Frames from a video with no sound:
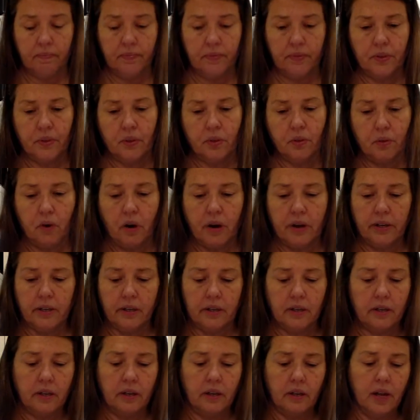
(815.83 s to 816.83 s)
to the
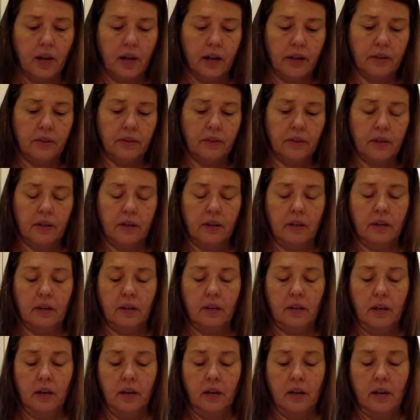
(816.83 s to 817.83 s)
right height again.
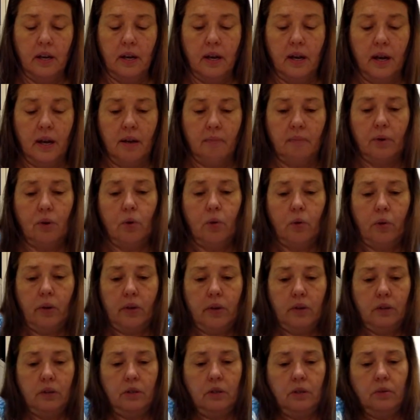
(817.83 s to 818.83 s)
I'm going
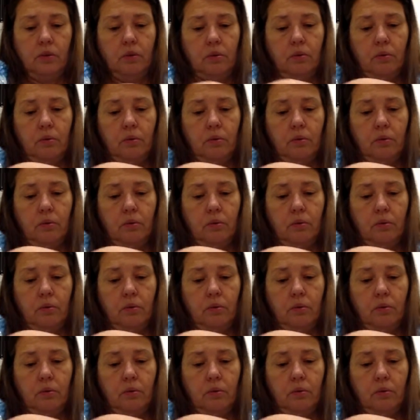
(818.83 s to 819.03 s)
to